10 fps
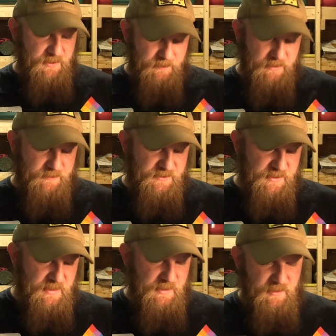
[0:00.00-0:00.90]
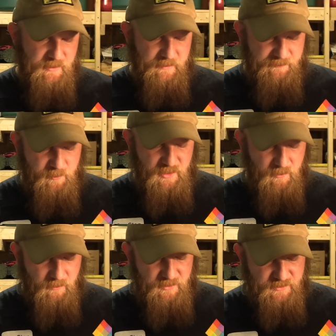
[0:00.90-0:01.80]
heroes if we
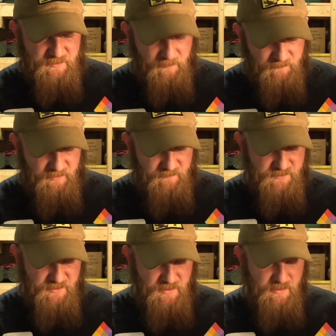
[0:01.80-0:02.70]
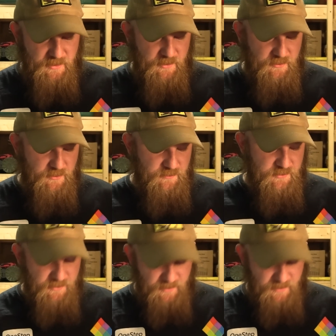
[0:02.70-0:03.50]
are conservatives? Use